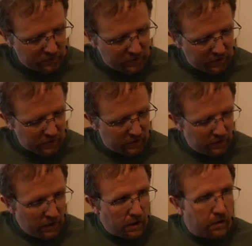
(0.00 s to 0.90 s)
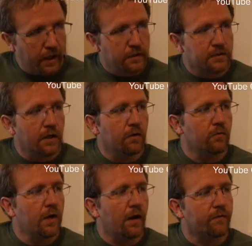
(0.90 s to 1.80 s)
Good. All right, so
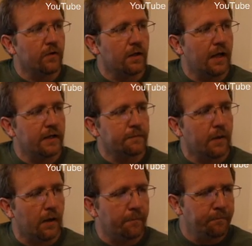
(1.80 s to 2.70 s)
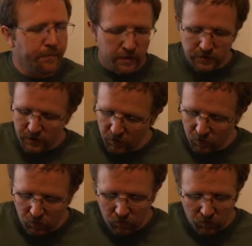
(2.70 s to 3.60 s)
now for the last part. So
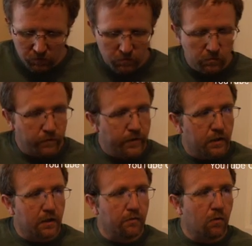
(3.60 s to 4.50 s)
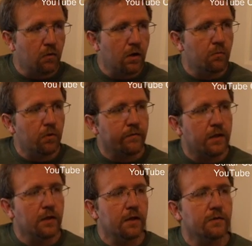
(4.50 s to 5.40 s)
we've done level 1, we've
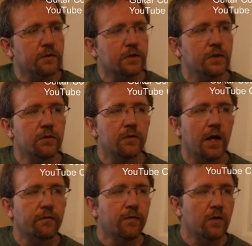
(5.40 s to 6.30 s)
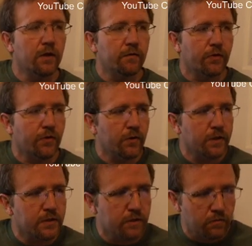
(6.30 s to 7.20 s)
done level 2, now for level 3.
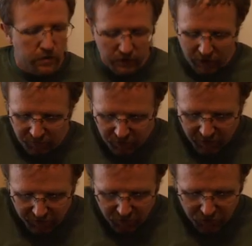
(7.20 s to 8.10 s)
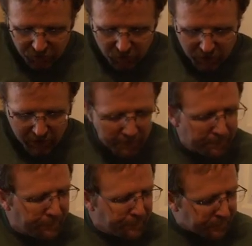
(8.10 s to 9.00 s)
So with the level 3,
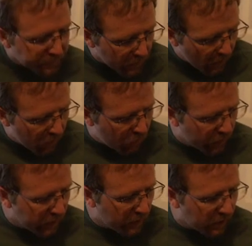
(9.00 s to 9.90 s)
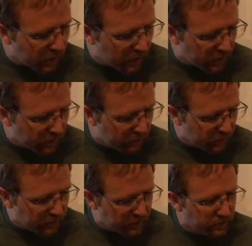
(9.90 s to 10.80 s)
we are going
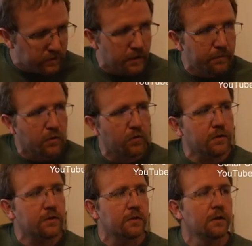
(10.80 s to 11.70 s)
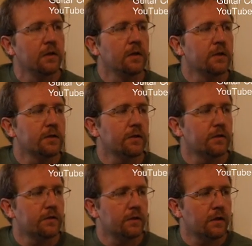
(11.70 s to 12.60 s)
to do the same chords. So you
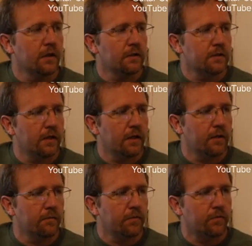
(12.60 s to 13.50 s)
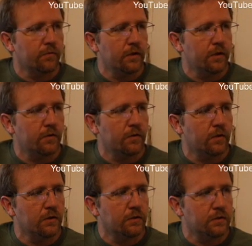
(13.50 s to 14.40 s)
still got the same 3
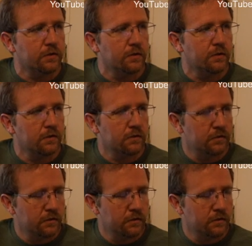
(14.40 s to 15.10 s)
chords. D,